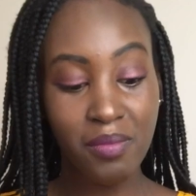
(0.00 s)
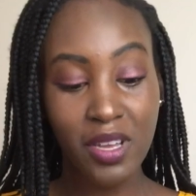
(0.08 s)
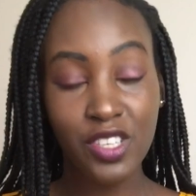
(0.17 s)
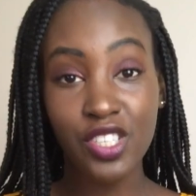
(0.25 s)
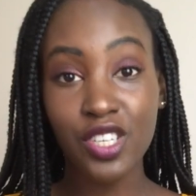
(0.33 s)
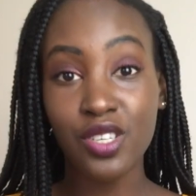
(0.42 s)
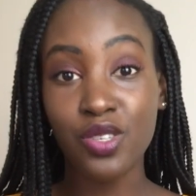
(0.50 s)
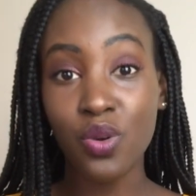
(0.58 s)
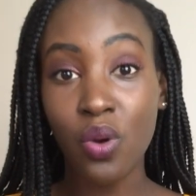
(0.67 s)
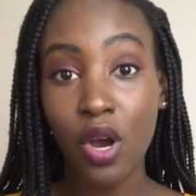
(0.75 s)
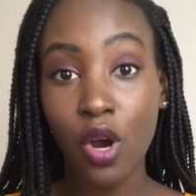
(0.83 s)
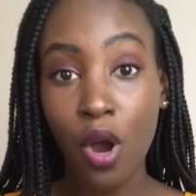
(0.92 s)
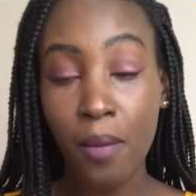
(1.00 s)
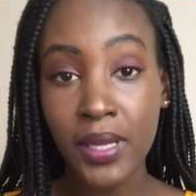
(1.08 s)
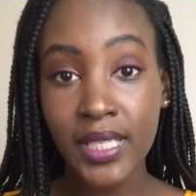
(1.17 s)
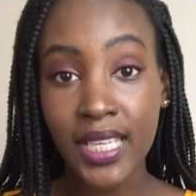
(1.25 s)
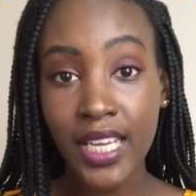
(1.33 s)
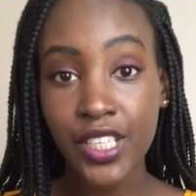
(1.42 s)
mentioned your
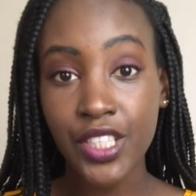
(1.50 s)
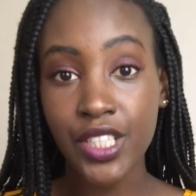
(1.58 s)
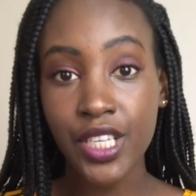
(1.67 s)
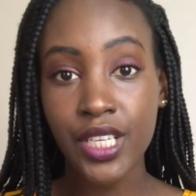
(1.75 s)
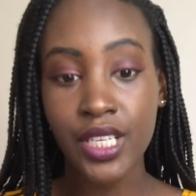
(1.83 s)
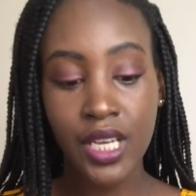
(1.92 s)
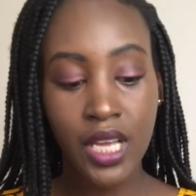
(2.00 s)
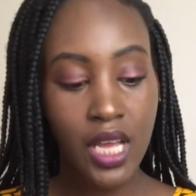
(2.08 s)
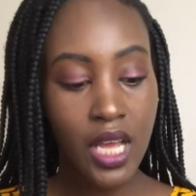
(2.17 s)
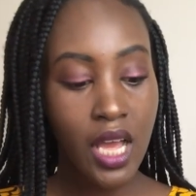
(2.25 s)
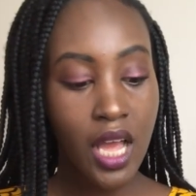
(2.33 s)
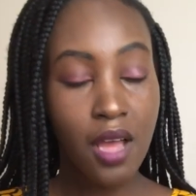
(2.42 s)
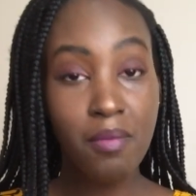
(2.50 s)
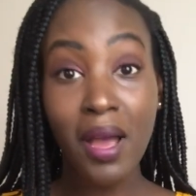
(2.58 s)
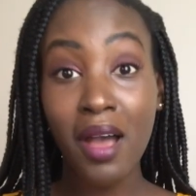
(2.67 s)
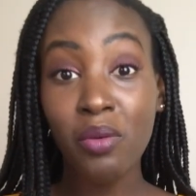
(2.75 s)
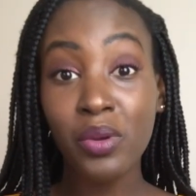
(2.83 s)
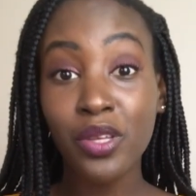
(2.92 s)
accommodation.
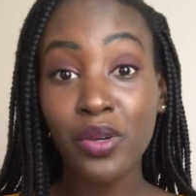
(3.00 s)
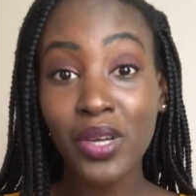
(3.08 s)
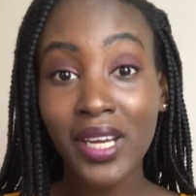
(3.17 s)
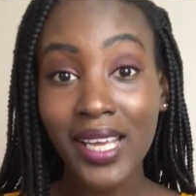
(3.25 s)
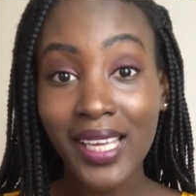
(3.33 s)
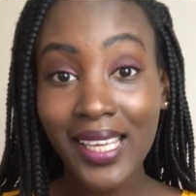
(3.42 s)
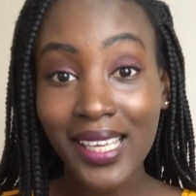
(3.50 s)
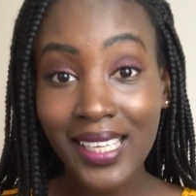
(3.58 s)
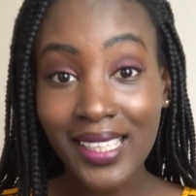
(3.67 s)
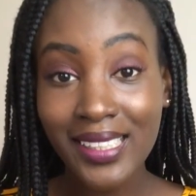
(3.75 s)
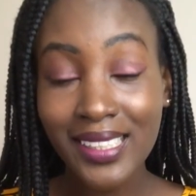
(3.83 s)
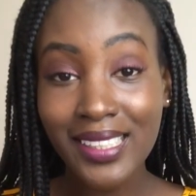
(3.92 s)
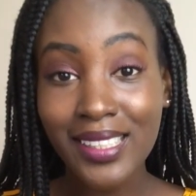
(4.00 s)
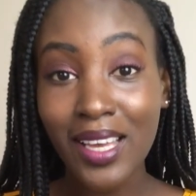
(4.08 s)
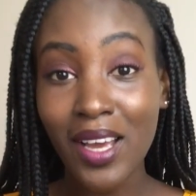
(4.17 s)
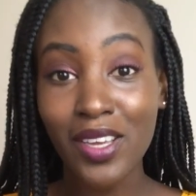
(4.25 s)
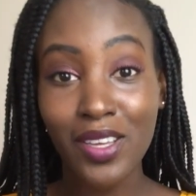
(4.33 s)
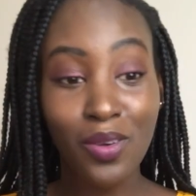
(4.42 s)
How are you going to eat?
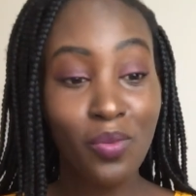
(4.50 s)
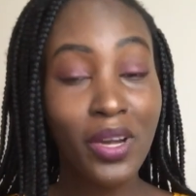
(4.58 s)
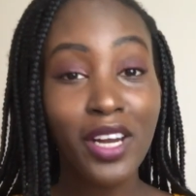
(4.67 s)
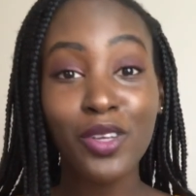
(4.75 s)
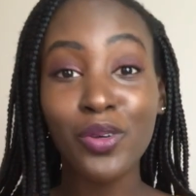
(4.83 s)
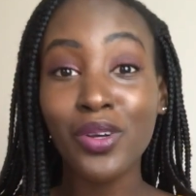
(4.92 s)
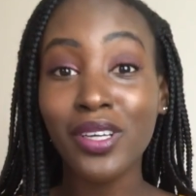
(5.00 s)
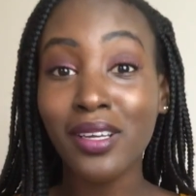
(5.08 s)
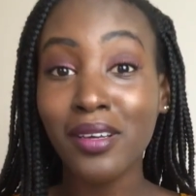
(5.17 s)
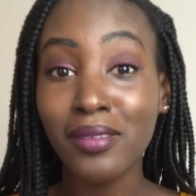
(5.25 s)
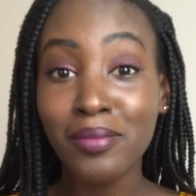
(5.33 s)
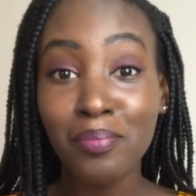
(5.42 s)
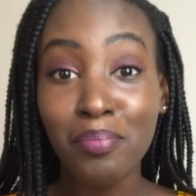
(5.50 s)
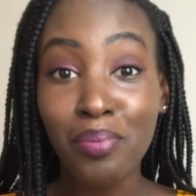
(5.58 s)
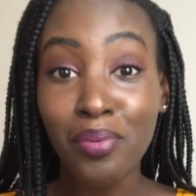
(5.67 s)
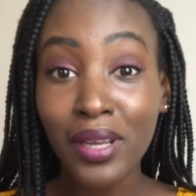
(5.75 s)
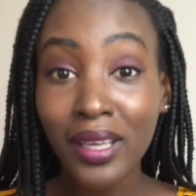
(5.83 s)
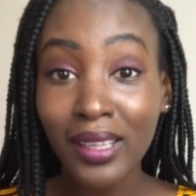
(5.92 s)
What are you going to
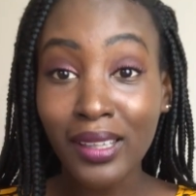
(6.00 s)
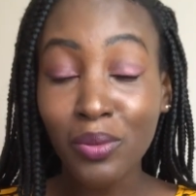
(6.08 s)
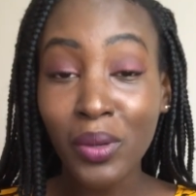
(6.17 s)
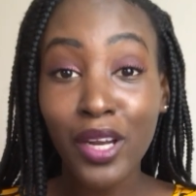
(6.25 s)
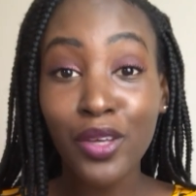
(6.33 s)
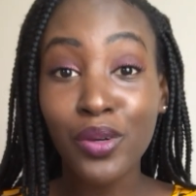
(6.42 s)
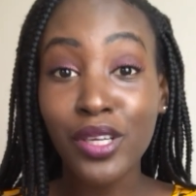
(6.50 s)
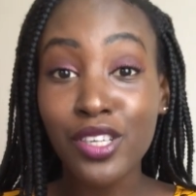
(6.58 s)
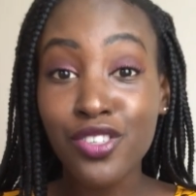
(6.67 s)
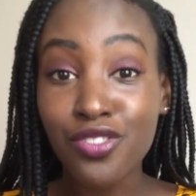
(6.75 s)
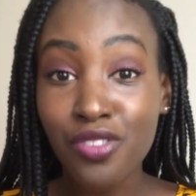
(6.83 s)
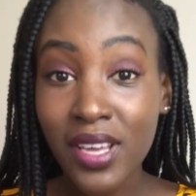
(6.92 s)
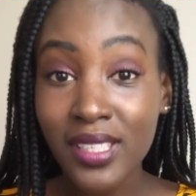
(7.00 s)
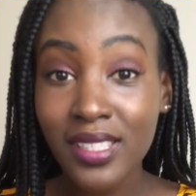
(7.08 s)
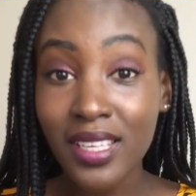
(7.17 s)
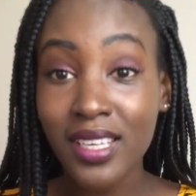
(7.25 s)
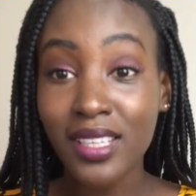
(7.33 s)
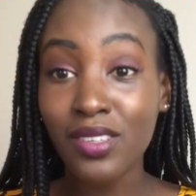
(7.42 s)
breathe? What are you going to dress
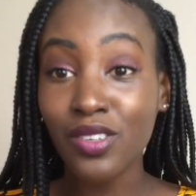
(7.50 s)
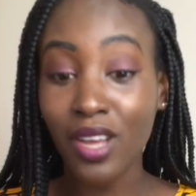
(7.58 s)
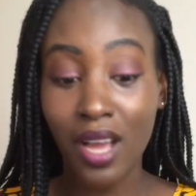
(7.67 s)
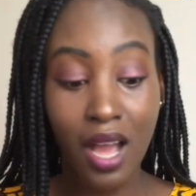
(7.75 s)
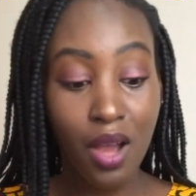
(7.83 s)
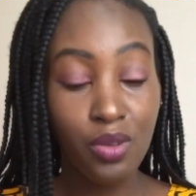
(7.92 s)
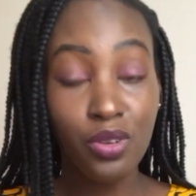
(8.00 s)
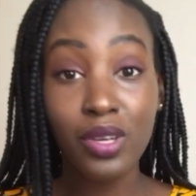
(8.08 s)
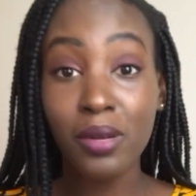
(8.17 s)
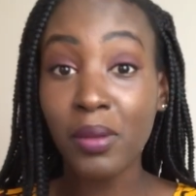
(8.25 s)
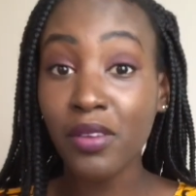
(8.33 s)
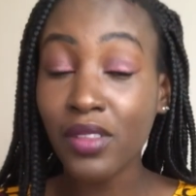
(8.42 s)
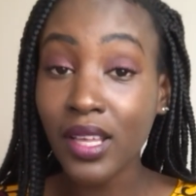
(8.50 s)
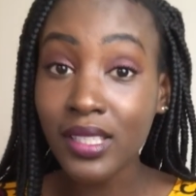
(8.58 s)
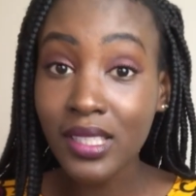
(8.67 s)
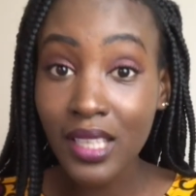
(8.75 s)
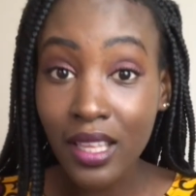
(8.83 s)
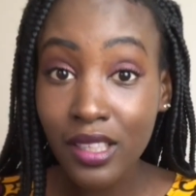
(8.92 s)
in? How are you going to pay for that
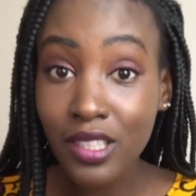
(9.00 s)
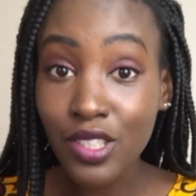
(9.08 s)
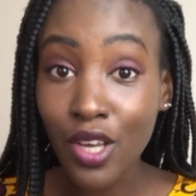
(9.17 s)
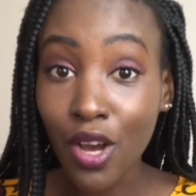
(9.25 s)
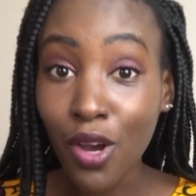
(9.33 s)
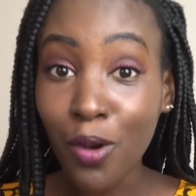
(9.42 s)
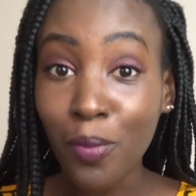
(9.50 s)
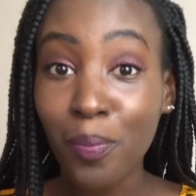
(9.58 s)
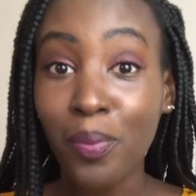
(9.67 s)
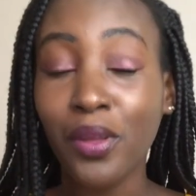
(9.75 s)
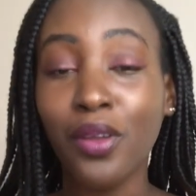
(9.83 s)
stethoscope?